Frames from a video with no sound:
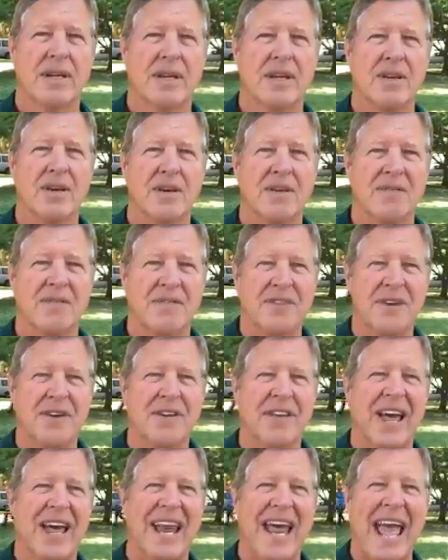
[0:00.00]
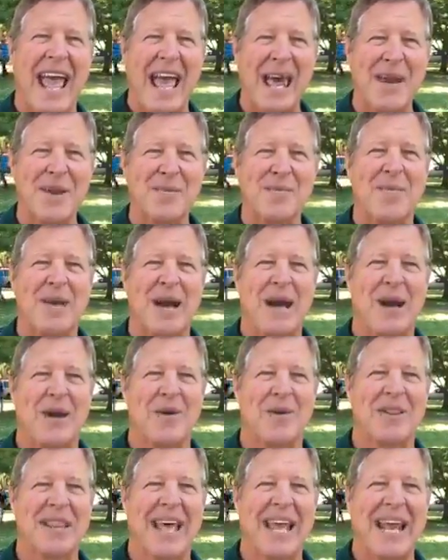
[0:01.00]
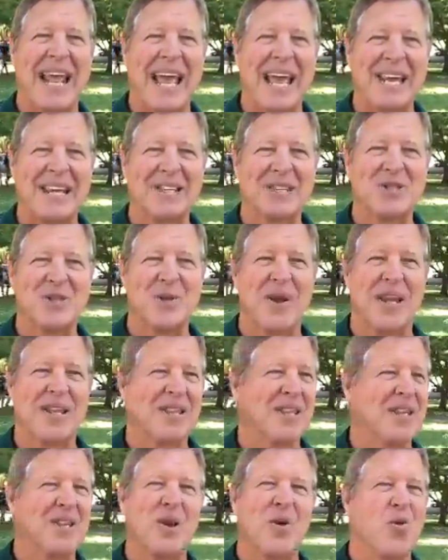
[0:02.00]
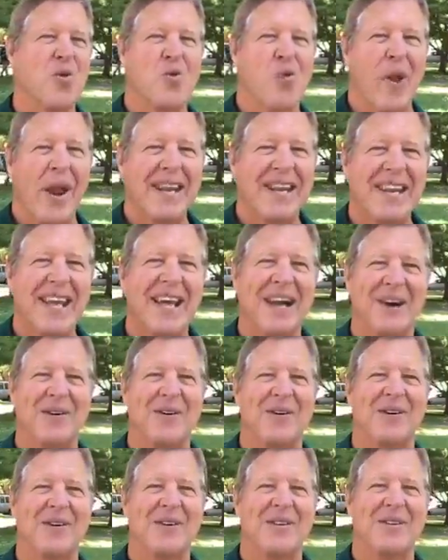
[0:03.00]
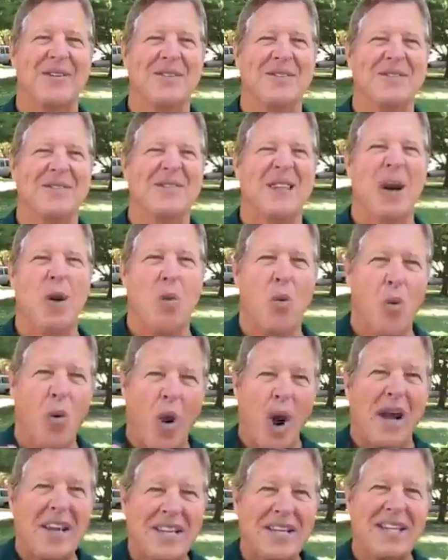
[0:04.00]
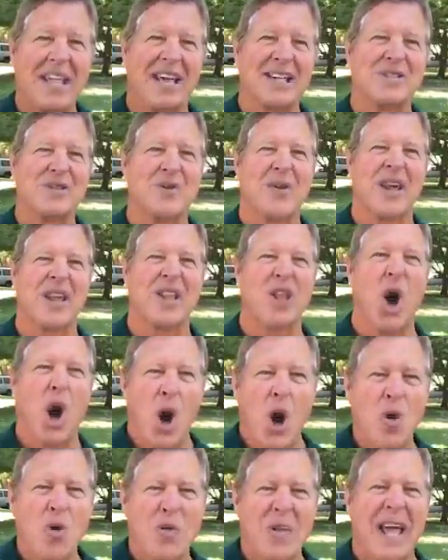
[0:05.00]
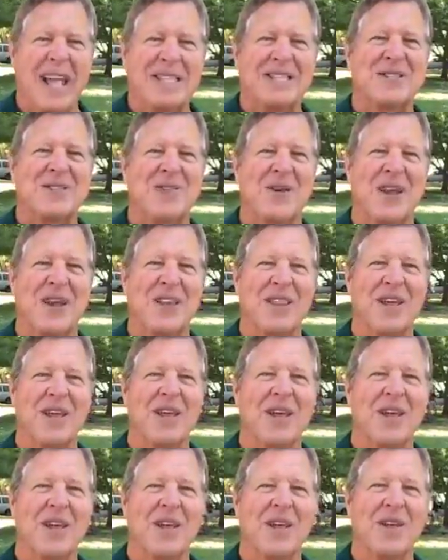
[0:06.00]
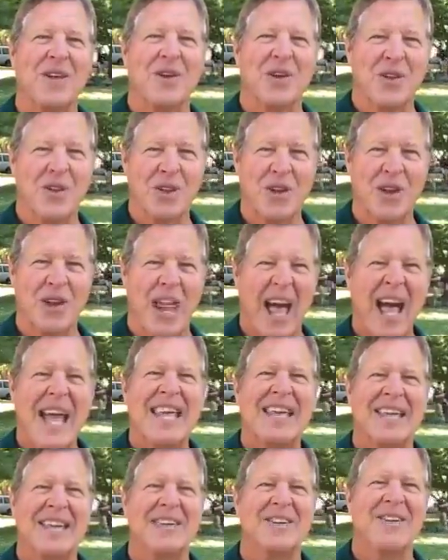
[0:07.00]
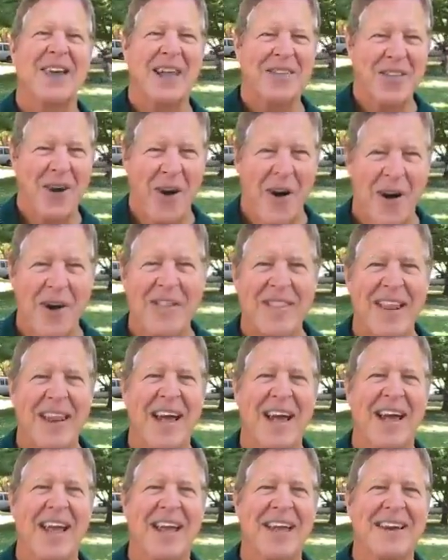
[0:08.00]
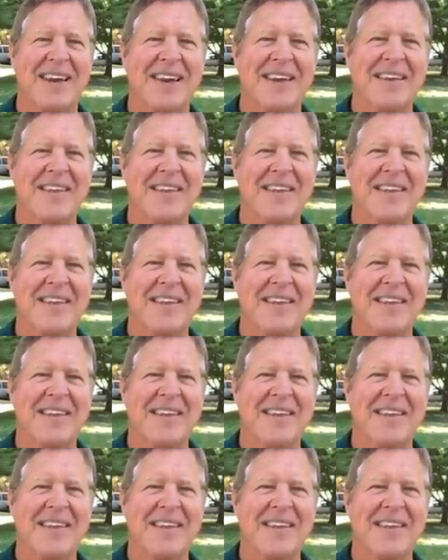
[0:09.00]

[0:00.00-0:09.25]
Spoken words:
You can feel that added power, that added strength in you right now. Now walk in that strength, own that strength. You're the lion, you got the heart of the lion.